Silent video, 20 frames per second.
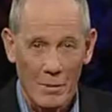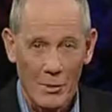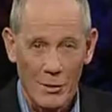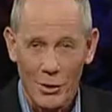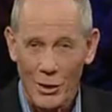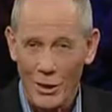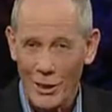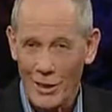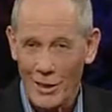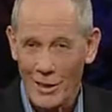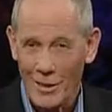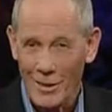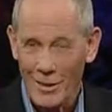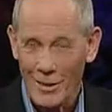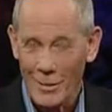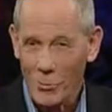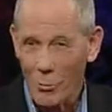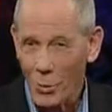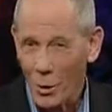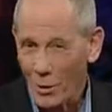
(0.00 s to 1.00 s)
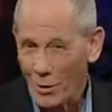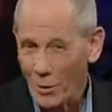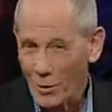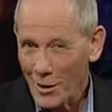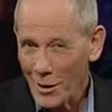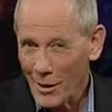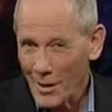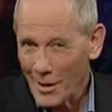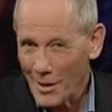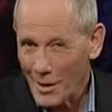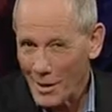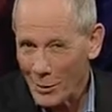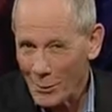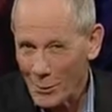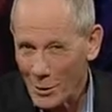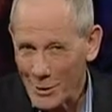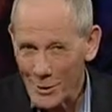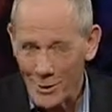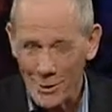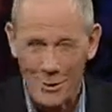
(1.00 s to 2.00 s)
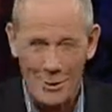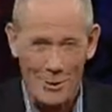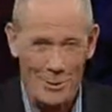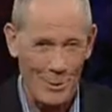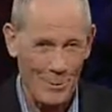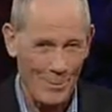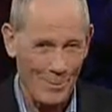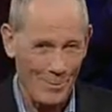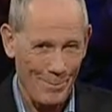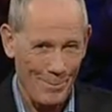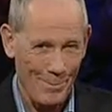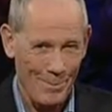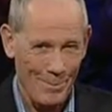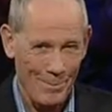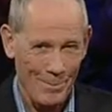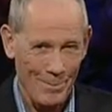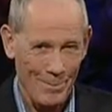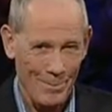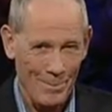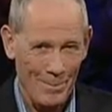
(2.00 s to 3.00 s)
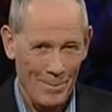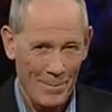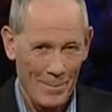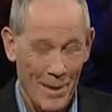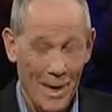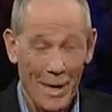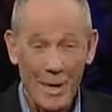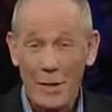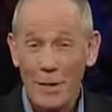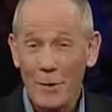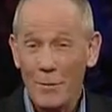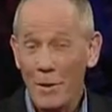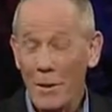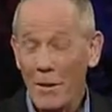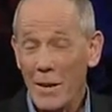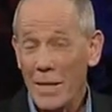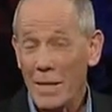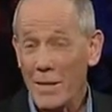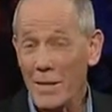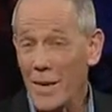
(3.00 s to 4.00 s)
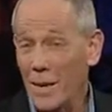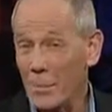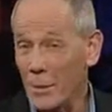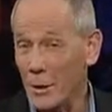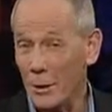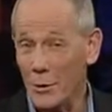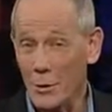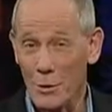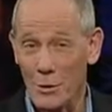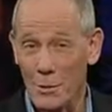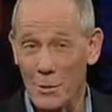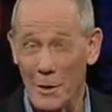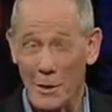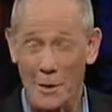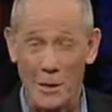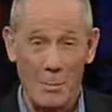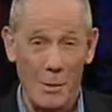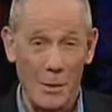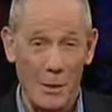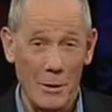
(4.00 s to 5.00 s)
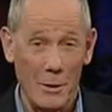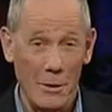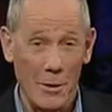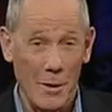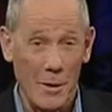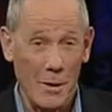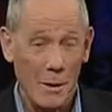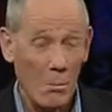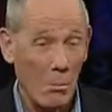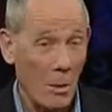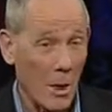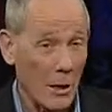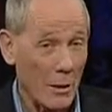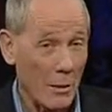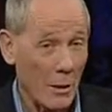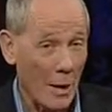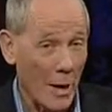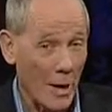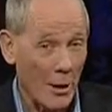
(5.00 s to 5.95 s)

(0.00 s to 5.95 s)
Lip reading: Gee, what a coincidence. And in the very same edition of 60 Minutes, Michael